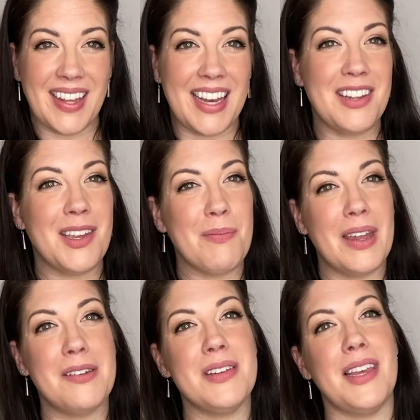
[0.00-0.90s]
And you get
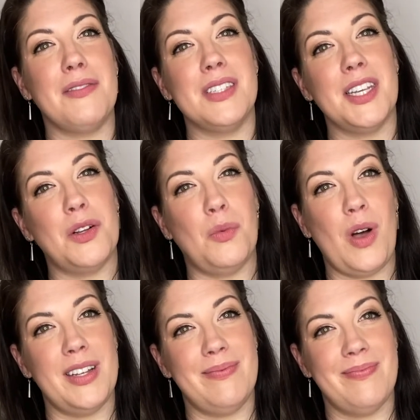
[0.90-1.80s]
better with every single
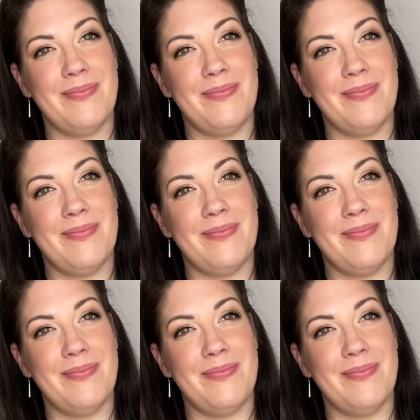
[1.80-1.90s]
one.